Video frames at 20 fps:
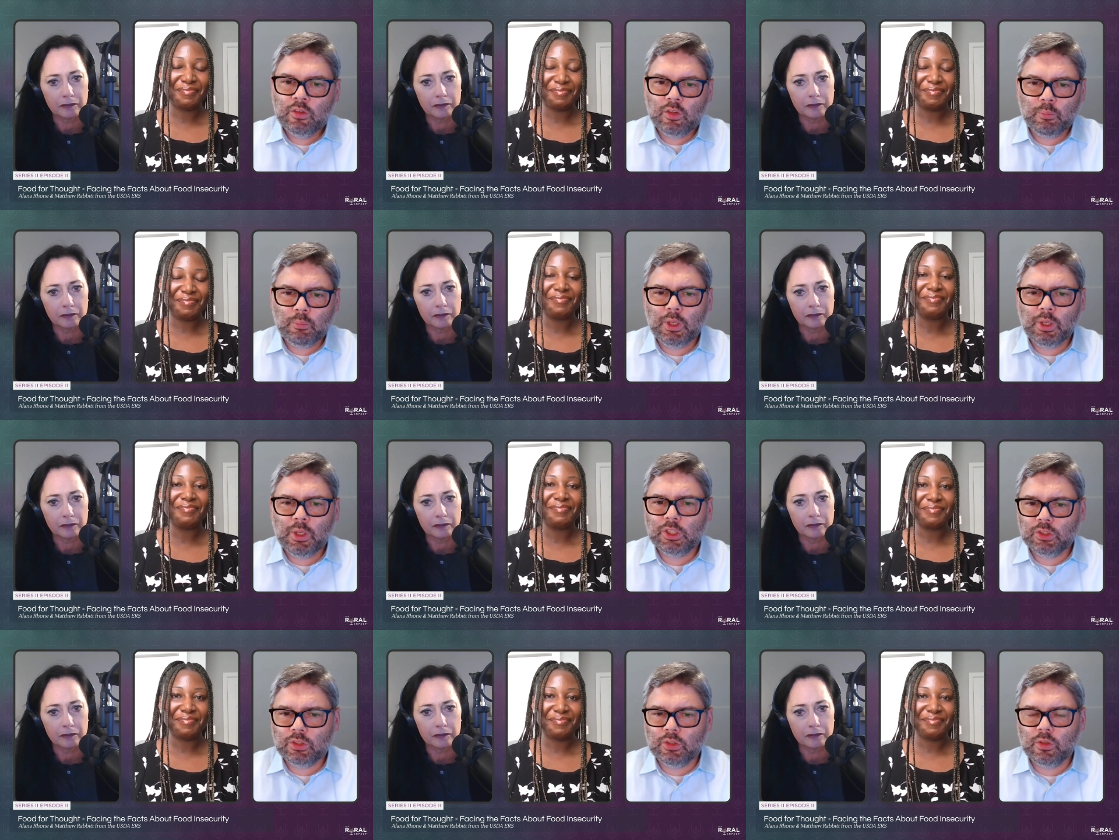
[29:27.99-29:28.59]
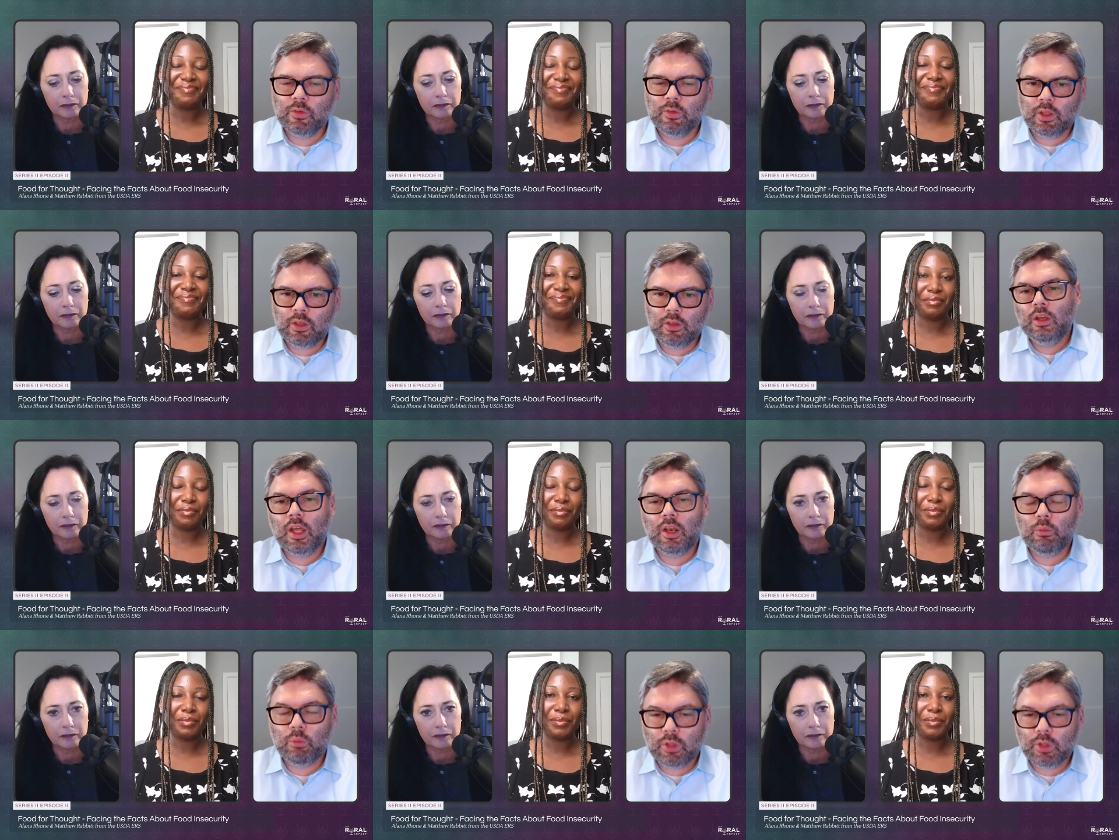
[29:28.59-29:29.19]
Speaker 1: to make sure that
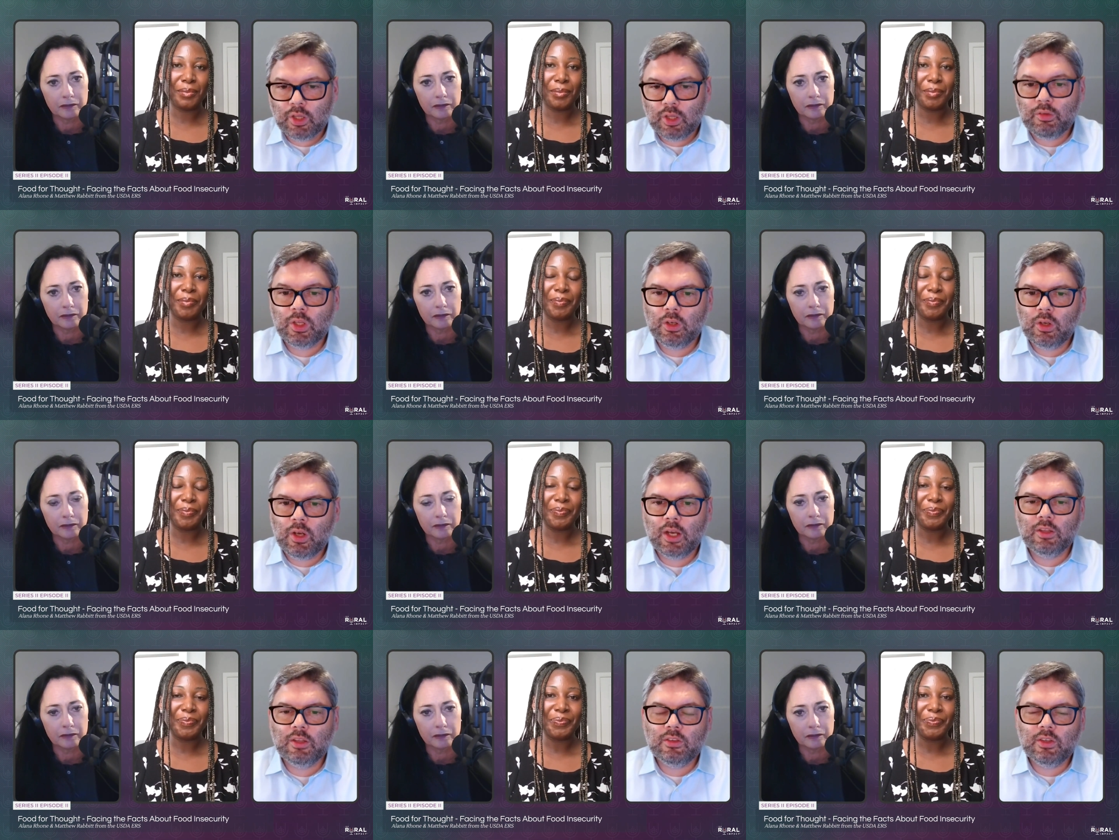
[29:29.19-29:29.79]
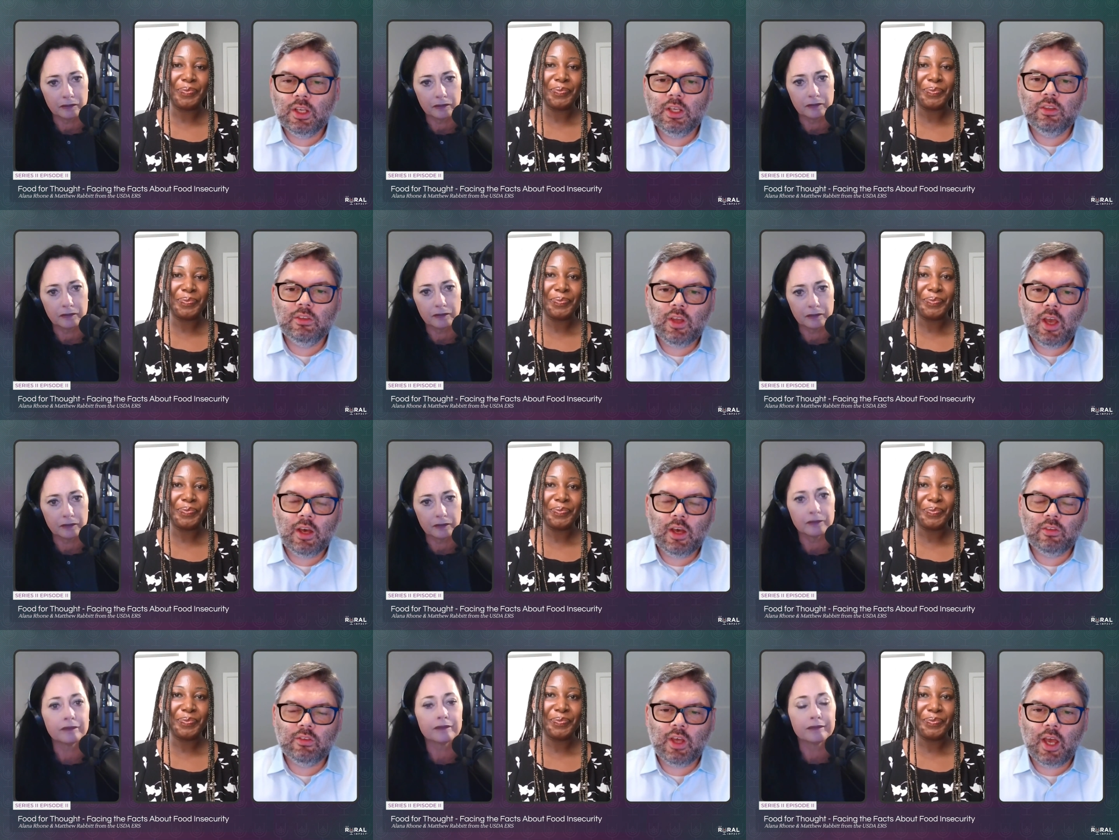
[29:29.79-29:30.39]
anyone living in the United States
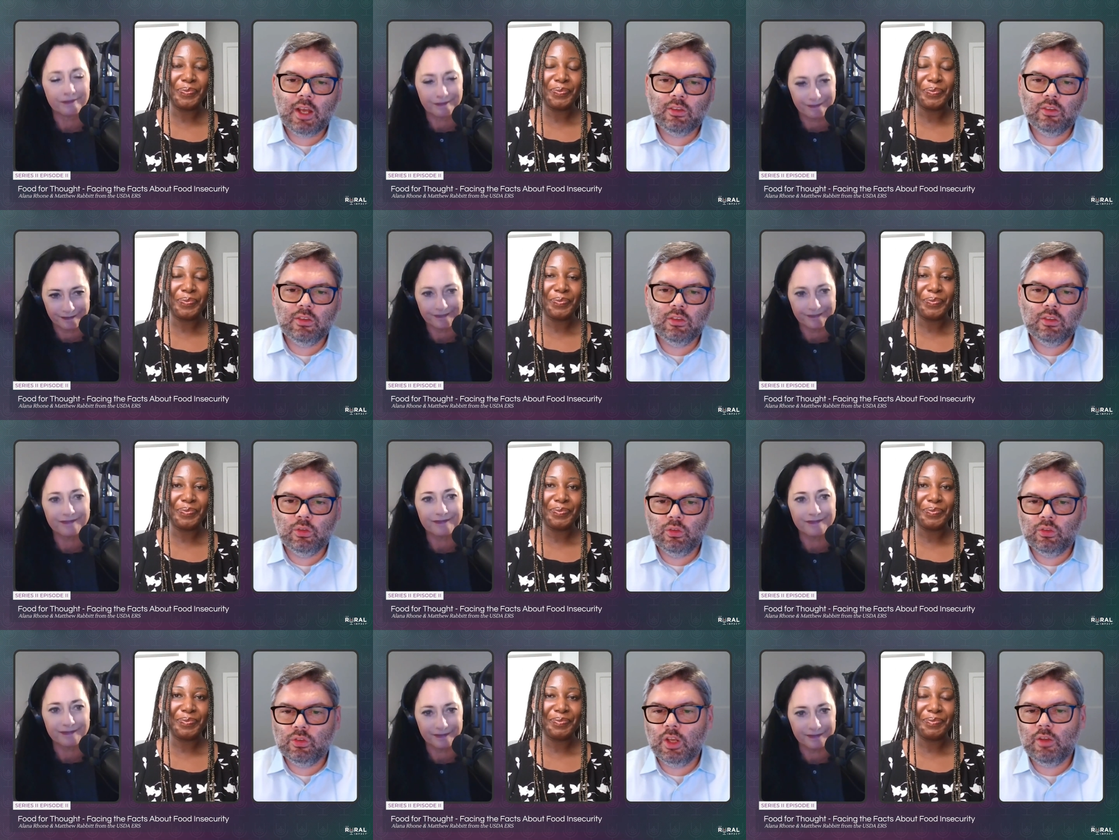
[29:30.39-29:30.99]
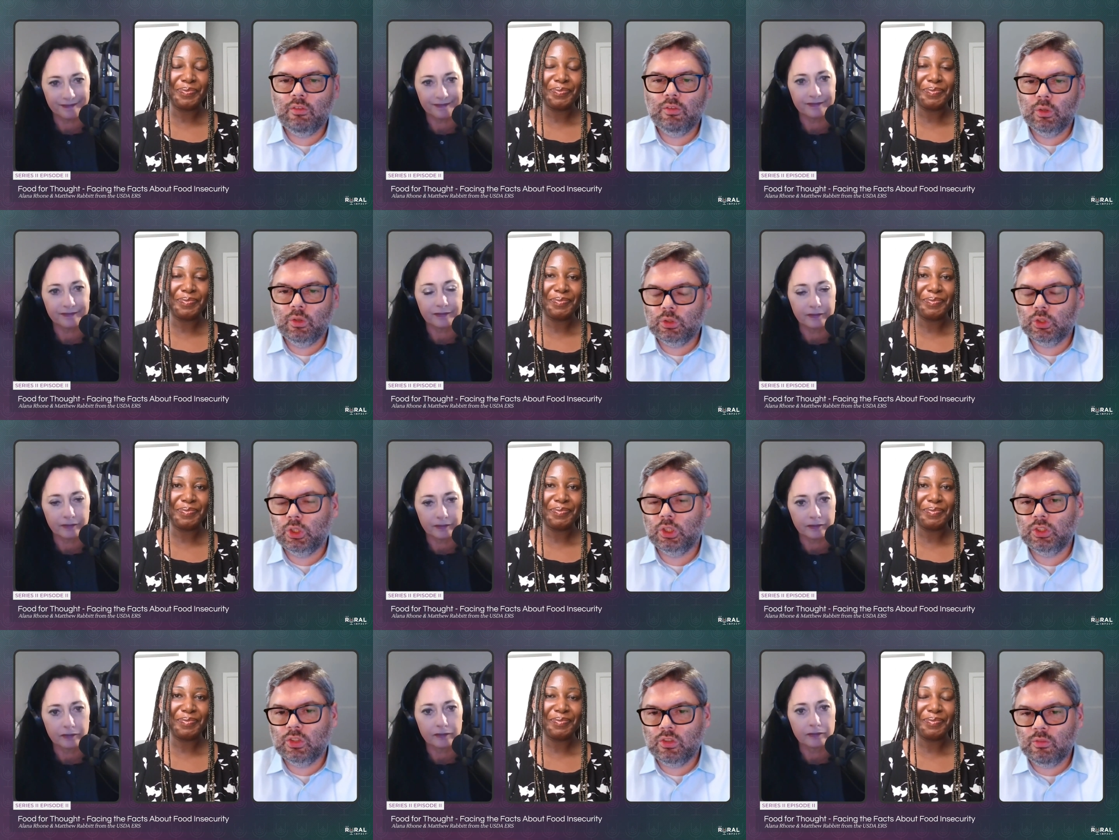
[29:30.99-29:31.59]
has access to a safe and
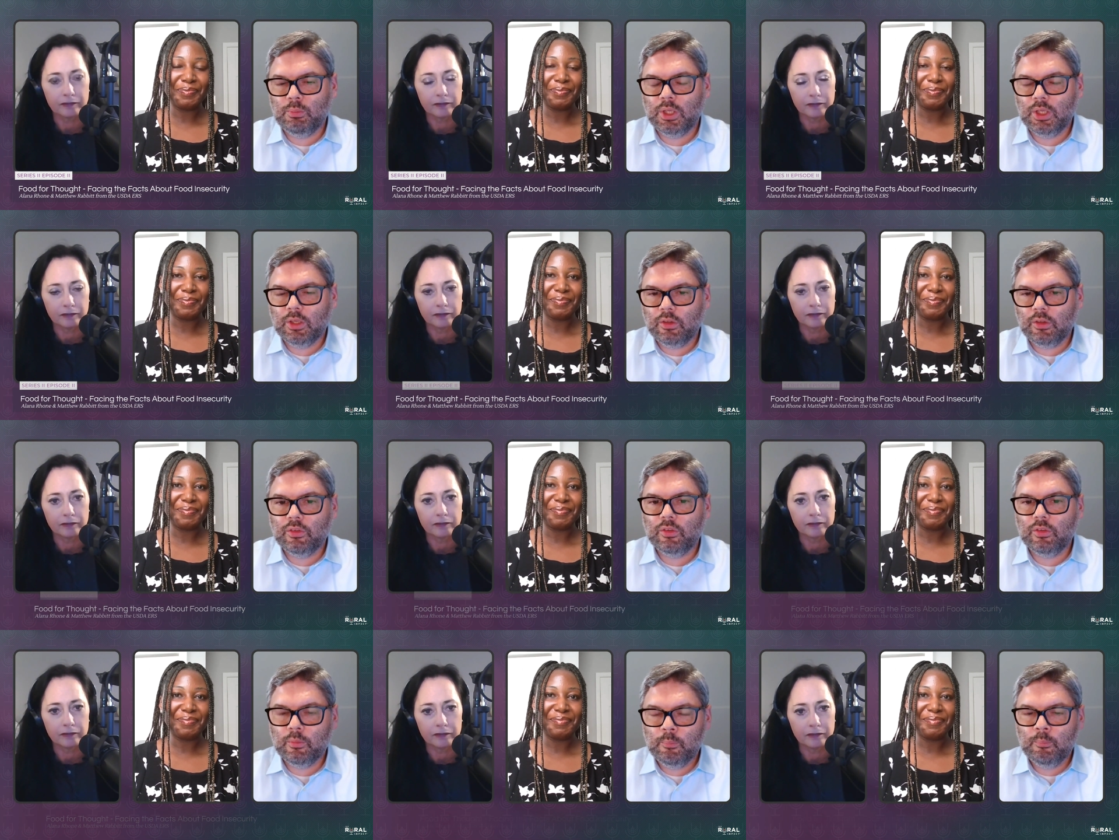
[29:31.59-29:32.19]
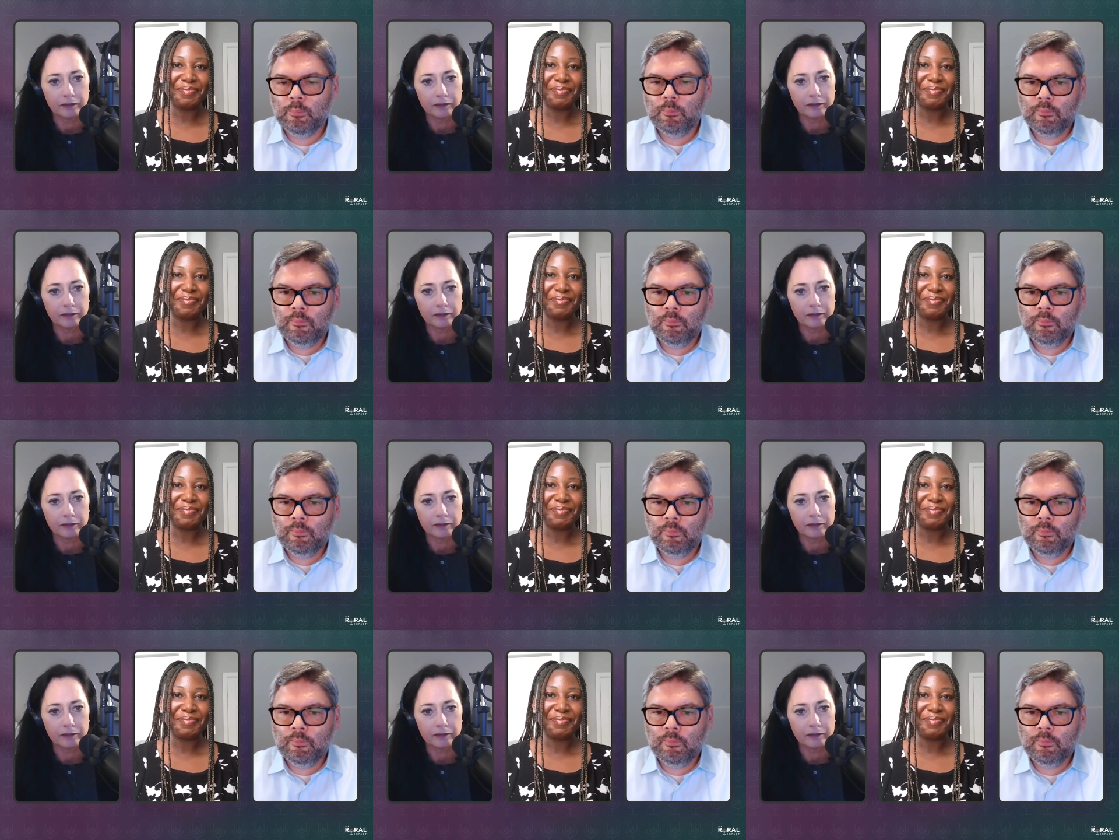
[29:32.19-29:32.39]
nutritious meals.